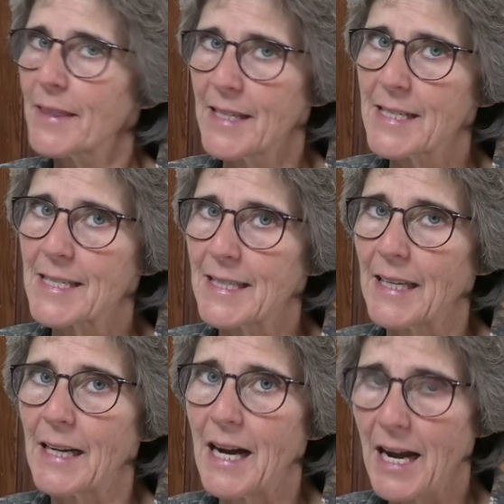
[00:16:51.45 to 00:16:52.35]
things
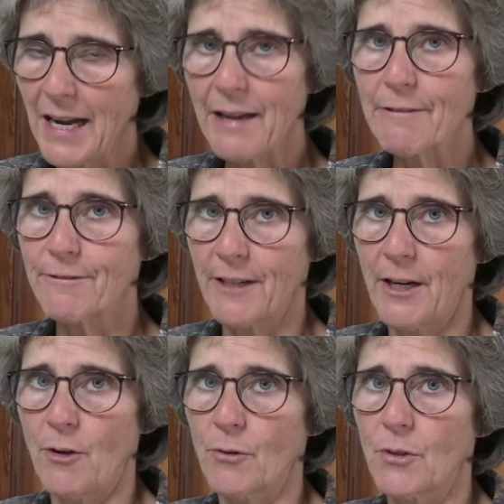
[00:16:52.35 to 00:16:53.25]
that I have
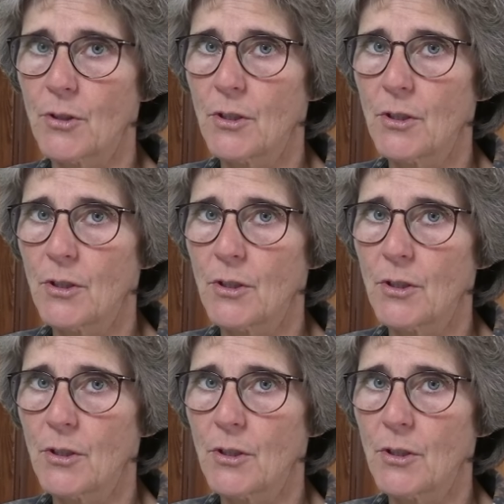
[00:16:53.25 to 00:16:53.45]
found